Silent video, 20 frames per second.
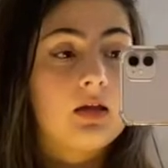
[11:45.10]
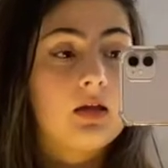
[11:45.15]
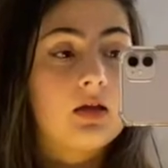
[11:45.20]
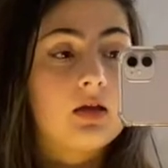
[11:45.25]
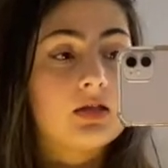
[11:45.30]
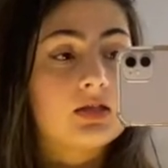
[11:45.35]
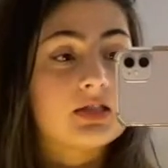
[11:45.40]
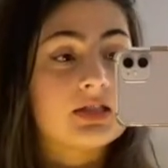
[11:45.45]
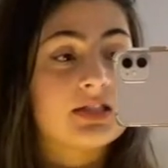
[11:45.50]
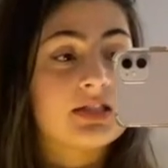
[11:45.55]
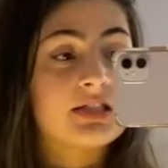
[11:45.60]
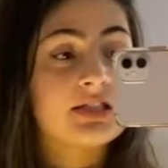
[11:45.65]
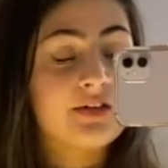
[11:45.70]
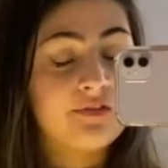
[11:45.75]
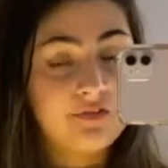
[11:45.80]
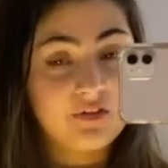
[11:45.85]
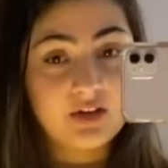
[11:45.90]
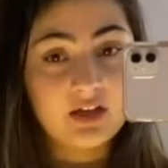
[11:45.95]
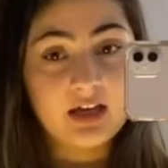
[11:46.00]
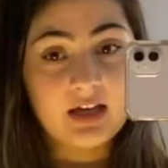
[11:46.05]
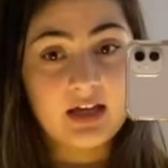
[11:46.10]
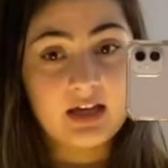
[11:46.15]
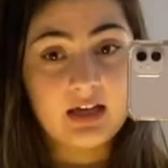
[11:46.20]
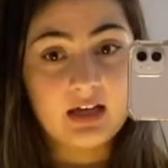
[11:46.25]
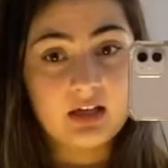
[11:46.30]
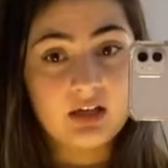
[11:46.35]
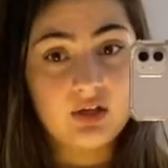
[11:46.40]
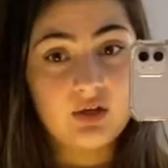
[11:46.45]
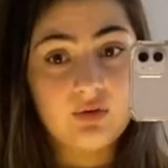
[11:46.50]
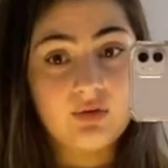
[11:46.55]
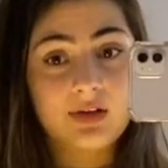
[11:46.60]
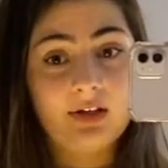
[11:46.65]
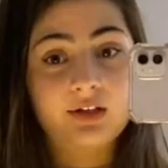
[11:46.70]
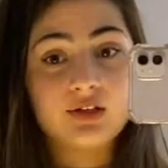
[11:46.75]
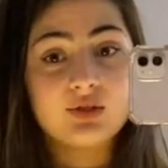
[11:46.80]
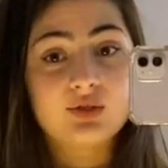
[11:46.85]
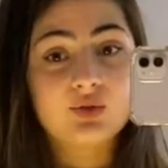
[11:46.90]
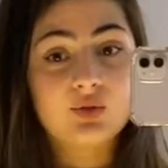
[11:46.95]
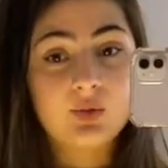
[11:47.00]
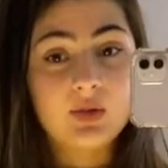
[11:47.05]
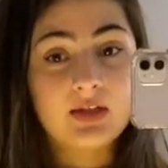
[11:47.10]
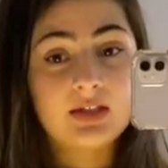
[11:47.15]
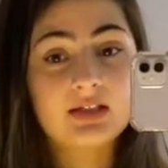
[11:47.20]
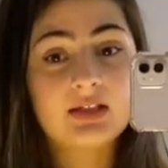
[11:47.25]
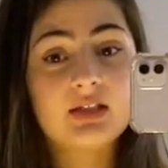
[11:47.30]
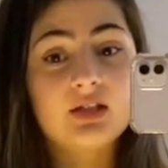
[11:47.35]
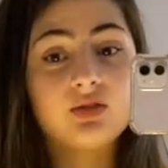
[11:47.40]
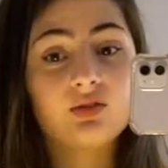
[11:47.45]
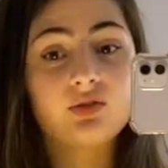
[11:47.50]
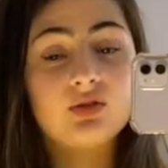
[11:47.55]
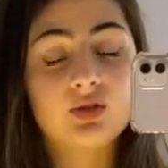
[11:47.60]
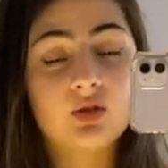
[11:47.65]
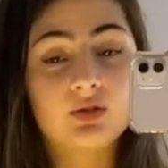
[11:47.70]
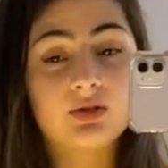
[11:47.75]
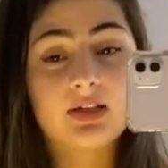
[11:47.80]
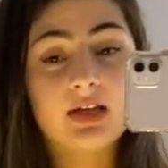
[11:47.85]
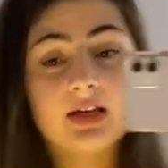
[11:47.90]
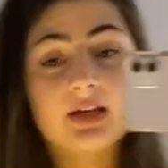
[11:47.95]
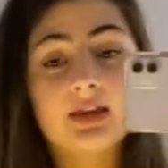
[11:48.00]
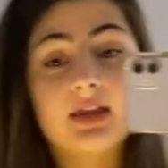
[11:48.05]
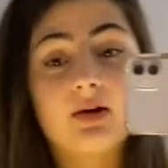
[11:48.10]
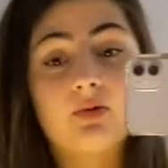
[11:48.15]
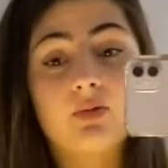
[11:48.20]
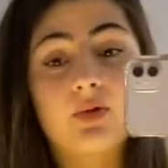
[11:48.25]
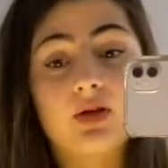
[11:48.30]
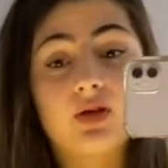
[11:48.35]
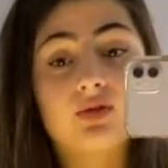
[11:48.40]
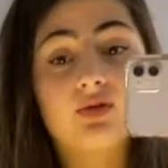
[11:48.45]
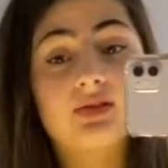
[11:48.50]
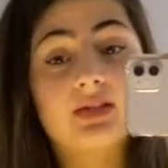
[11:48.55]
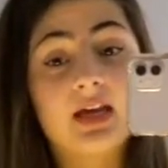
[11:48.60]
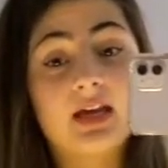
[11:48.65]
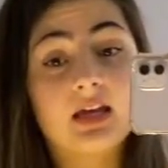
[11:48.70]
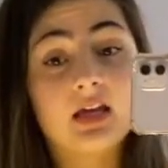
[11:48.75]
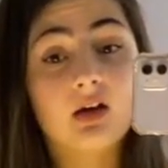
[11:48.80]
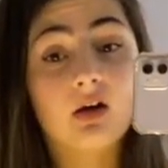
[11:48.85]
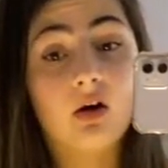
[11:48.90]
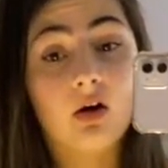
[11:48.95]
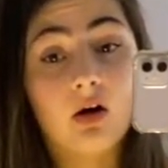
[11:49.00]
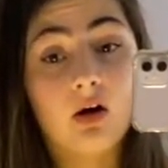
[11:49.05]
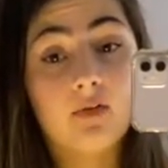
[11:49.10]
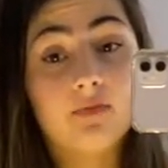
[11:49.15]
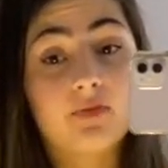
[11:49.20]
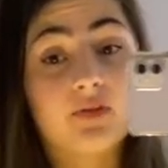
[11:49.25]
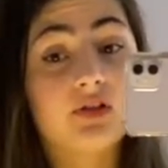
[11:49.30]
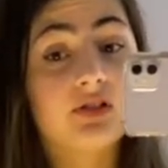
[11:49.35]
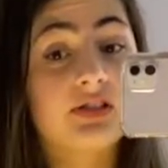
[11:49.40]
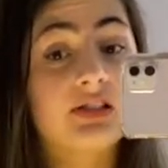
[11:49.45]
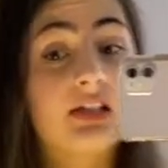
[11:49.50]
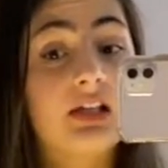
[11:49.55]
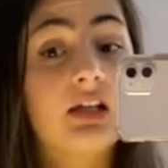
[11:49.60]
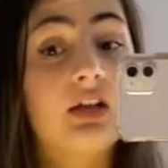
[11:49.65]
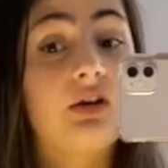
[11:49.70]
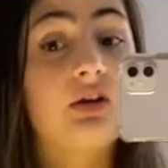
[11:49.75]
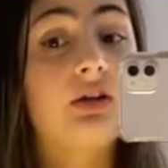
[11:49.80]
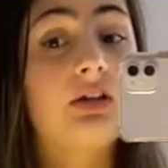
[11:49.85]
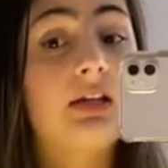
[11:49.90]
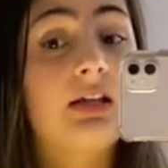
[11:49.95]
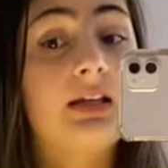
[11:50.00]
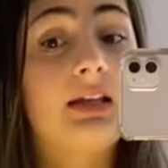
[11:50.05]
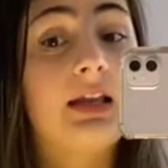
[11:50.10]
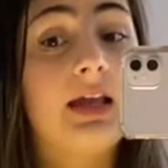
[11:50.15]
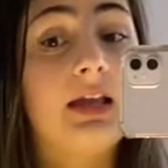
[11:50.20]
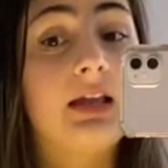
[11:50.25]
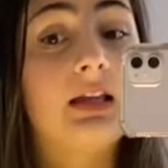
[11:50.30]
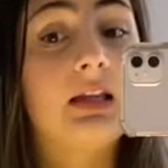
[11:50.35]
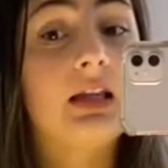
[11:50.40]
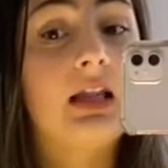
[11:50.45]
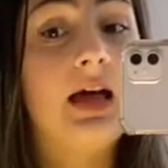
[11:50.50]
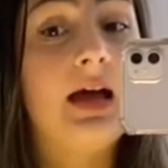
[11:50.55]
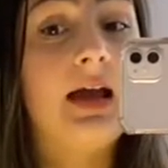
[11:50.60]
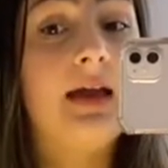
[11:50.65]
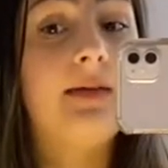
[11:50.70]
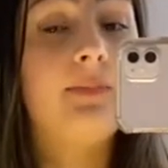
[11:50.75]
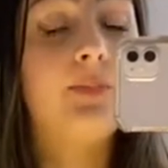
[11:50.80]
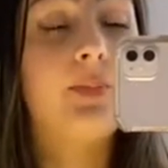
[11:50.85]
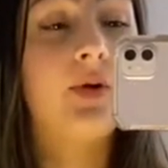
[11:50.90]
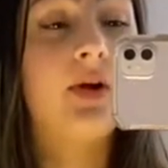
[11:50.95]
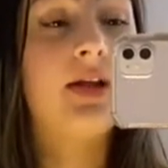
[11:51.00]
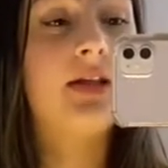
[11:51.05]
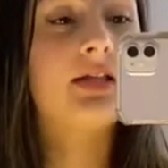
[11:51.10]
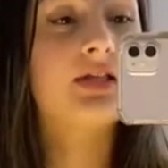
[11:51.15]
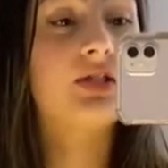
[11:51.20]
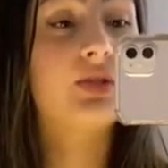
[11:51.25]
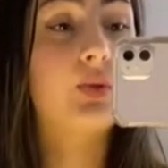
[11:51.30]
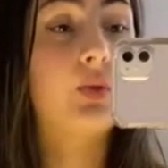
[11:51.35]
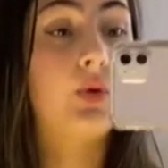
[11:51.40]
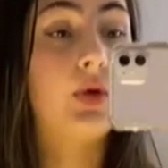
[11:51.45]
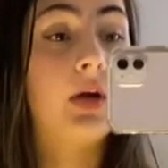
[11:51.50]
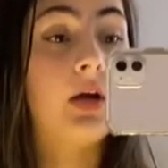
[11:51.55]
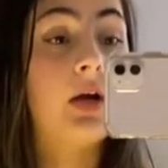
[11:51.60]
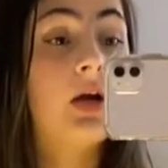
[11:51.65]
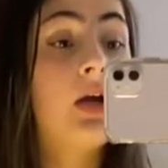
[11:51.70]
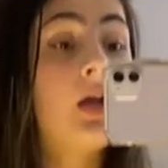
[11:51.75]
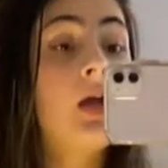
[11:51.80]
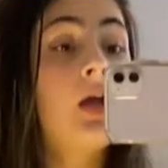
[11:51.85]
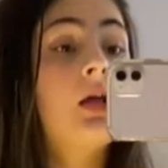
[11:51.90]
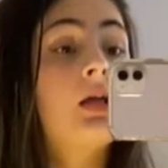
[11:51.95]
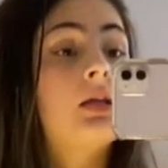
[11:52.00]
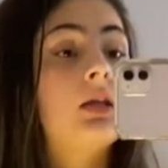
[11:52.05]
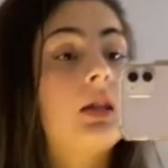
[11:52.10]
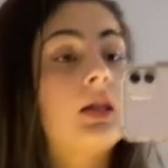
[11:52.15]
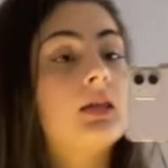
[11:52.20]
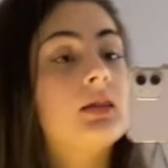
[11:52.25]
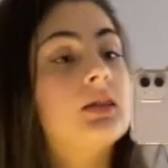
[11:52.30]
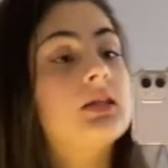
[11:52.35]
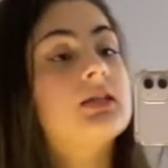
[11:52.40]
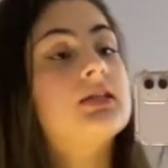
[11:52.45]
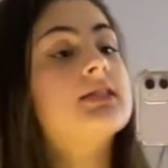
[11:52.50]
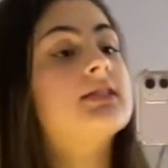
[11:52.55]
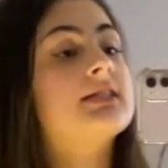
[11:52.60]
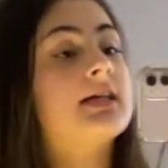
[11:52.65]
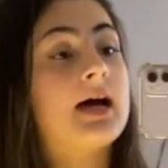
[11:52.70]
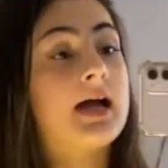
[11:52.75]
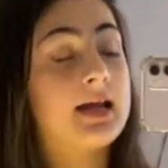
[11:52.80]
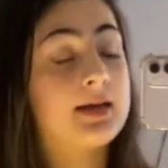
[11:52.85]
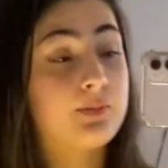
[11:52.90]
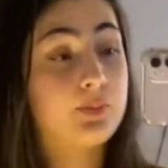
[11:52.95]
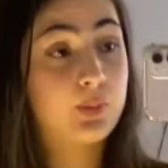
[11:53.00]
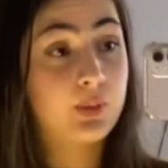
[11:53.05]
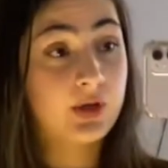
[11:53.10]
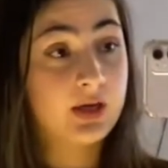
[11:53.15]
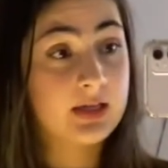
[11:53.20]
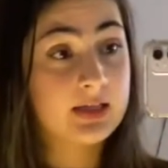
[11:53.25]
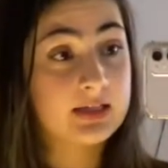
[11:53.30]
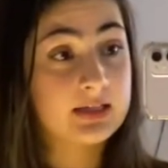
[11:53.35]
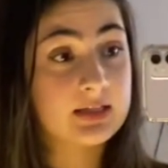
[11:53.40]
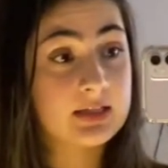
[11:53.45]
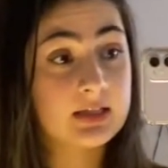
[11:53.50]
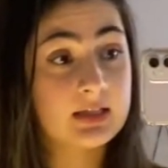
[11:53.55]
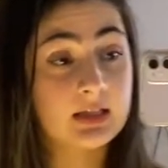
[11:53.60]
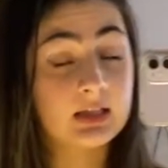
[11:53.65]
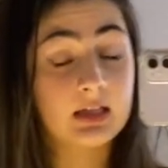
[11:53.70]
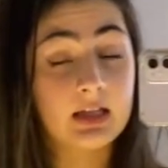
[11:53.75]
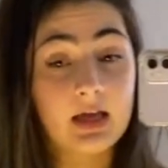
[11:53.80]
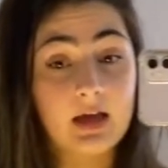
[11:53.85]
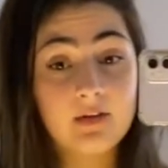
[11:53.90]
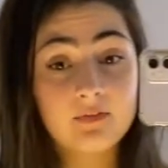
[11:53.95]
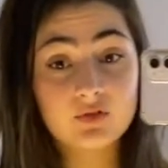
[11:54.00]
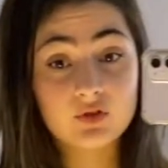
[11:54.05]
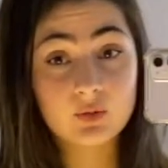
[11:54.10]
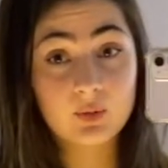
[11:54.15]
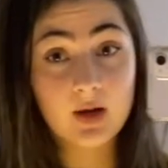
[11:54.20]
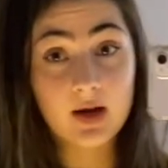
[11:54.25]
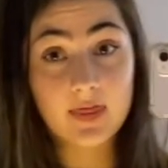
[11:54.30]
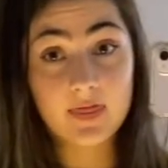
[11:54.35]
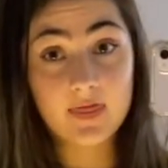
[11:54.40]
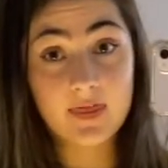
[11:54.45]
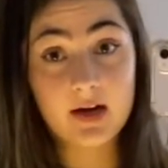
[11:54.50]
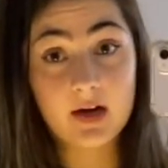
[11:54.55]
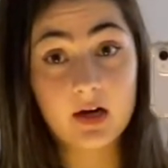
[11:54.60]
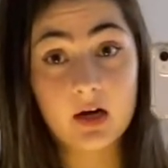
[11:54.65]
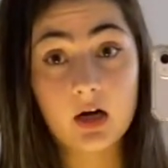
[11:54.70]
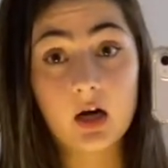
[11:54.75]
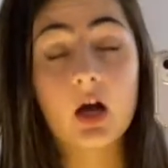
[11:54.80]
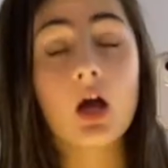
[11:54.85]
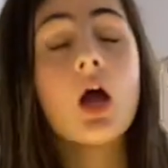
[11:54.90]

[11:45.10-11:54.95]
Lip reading: suffocating you, like squeezing you so tight that when you take it off, there's literally like line prints or like the design print left right there.